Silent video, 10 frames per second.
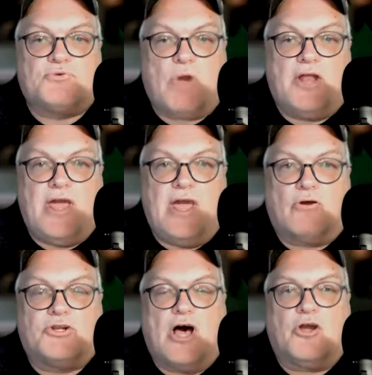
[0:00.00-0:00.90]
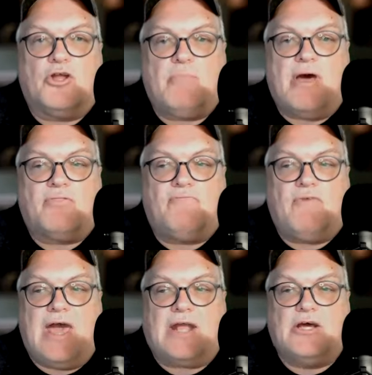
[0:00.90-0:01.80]
right now are talking about the
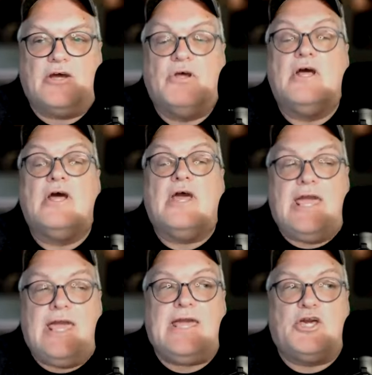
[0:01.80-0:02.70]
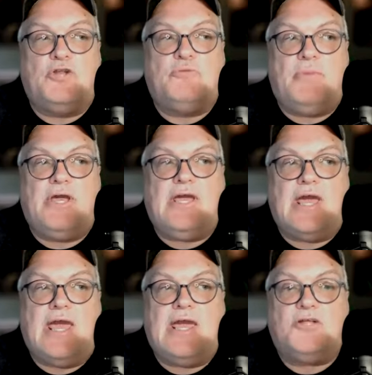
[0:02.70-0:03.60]
fact of he could be
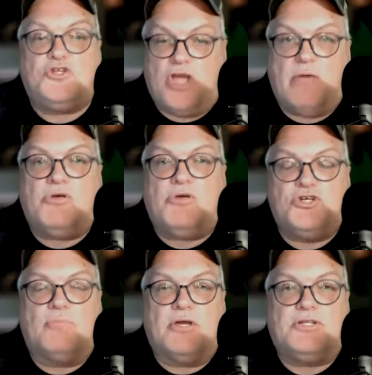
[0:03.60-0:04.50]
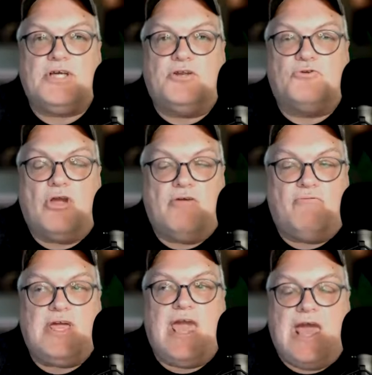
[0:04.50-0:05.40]
a championship contender. If
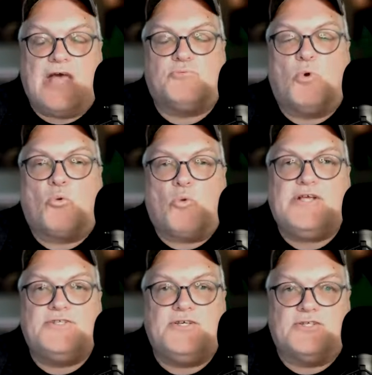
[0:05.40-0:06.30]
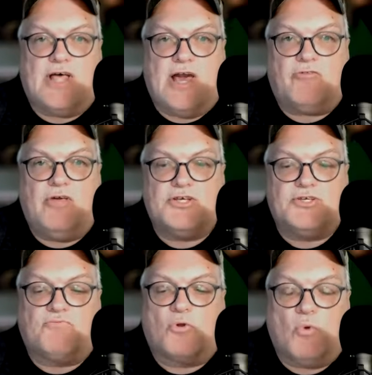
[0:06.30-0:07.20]
he has more races like
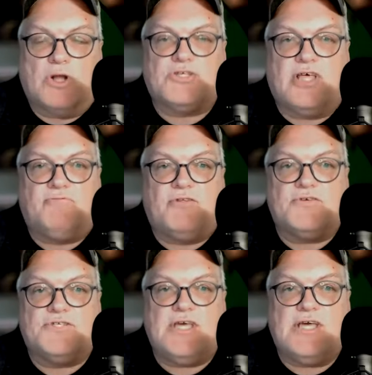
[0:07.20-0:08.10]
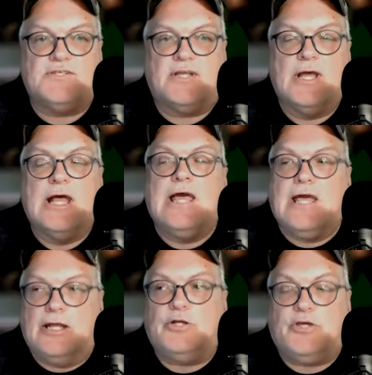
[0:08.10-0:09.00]
this for what's left of the season,
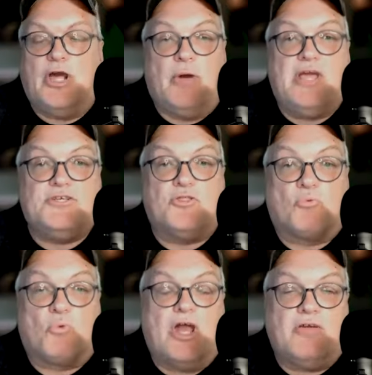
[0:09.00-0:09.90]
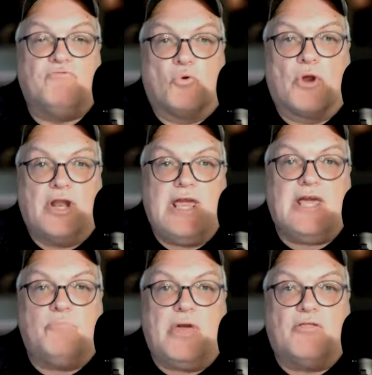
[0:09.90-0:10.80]
you know, he's in the running for it. He
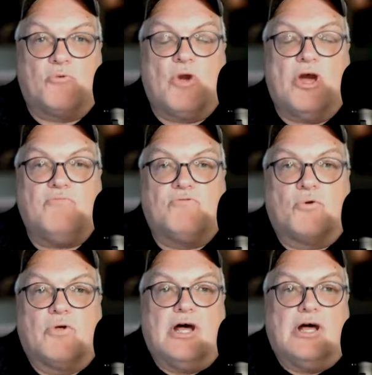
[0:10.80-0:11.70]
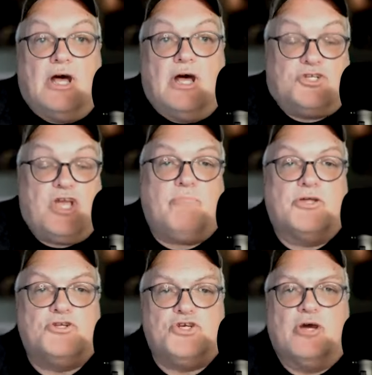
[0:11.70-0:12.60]
could be in the running for a, a
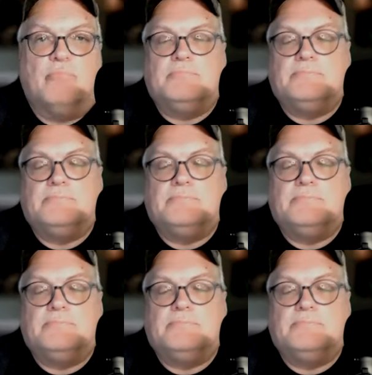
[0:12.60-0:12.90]
championship.